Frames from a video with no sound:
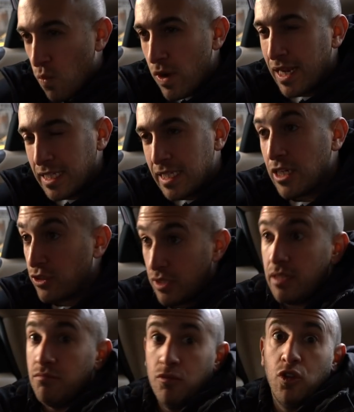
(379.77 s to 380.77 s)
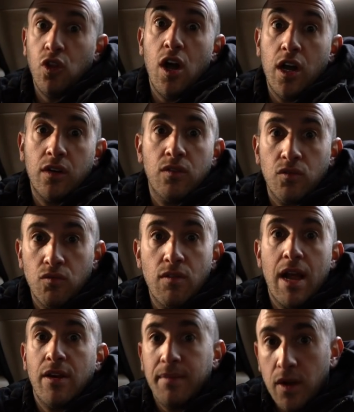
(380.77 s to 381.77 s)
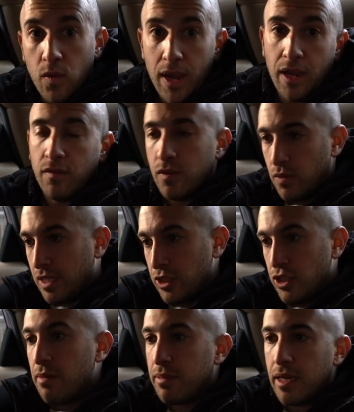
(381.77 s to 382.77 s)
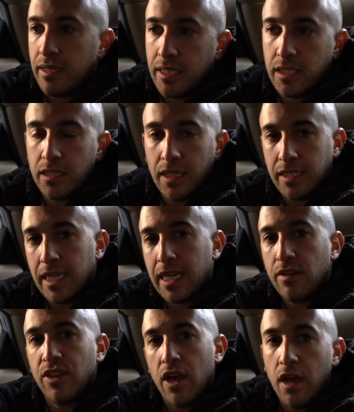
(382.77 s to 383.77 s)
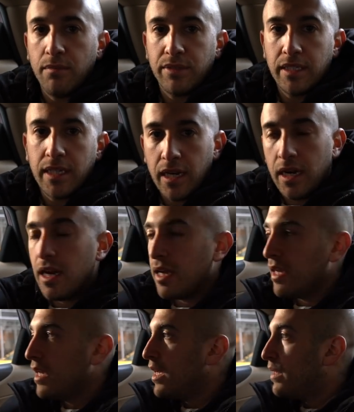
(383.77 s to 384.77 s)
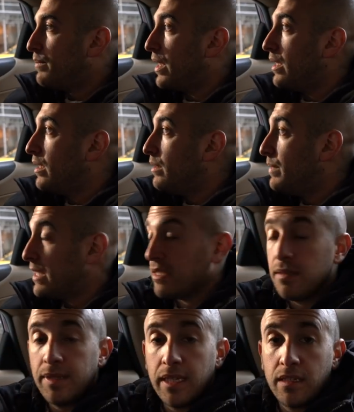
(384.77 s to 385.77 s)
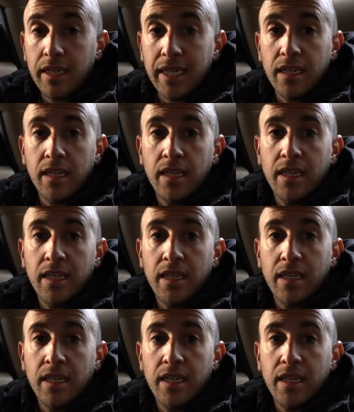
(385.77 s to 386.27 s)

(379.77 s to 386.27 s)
What essentially, long roundabout way, hopefully we'll like jump cut this to like take out the ums and da-da-da, but basically being like,